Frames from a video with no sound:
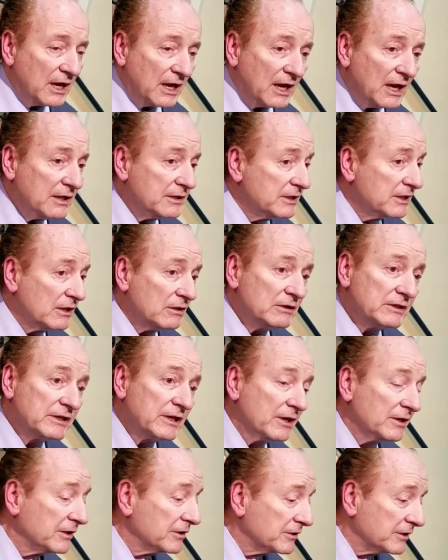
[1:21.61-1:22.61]
And the only
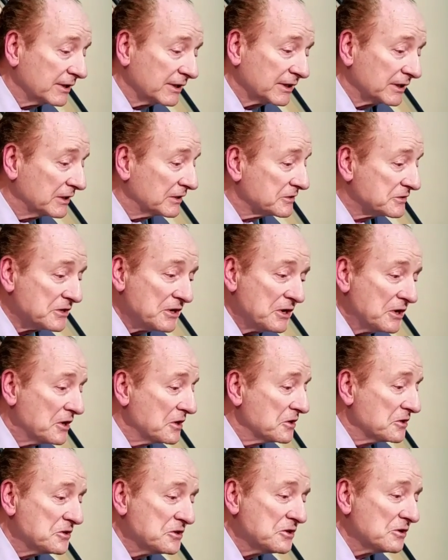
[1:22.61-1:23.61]
other thing is
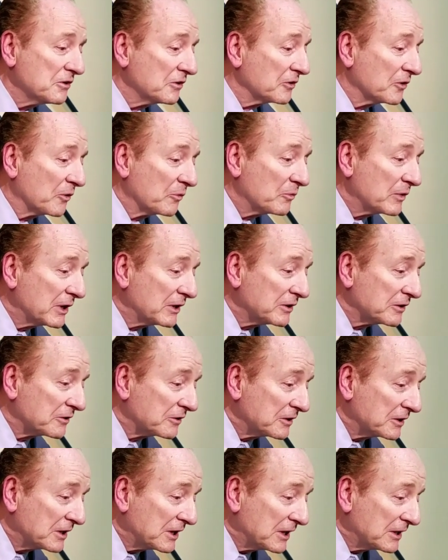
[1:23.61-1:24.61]
you don't know where you're
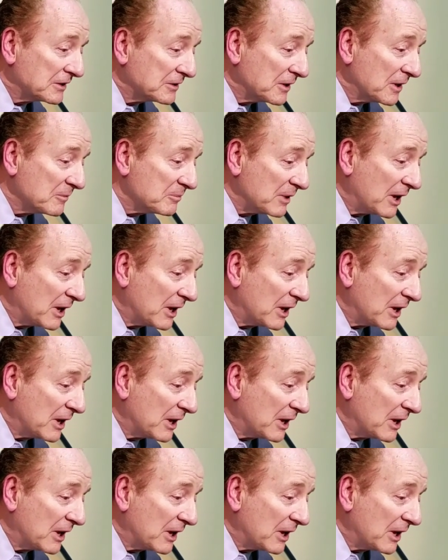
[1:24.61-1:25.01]
going to end up.